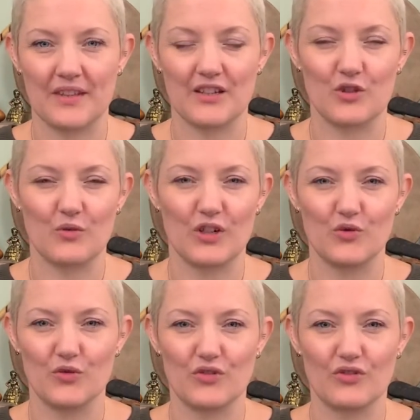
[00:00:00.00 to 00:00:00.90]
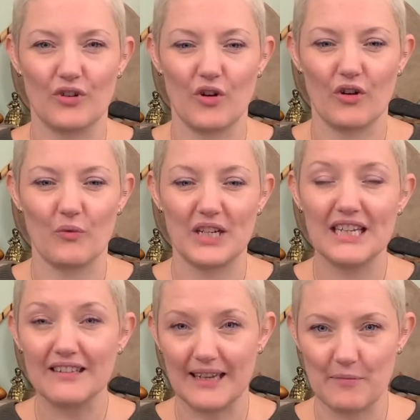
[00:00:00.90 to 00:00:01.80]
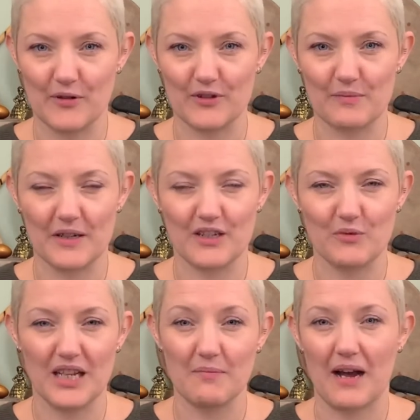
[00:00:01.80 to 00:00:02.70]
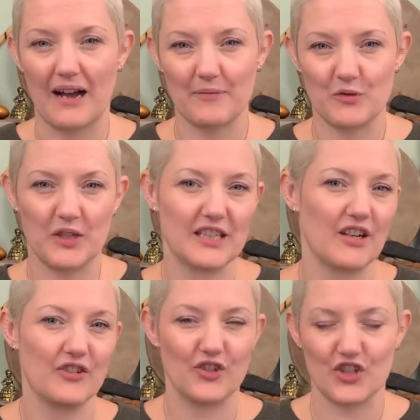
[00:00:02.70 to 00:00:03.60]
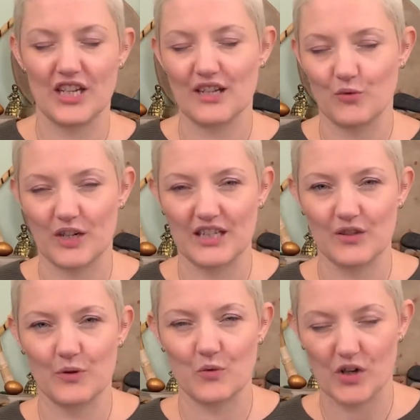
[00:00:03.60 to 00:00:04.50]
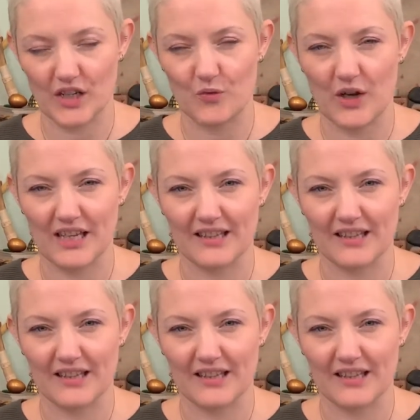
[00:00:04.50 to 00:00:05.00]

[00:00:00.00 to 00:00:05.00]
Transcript: So we need labels because we need maps, we need to understand what it is that we're working with.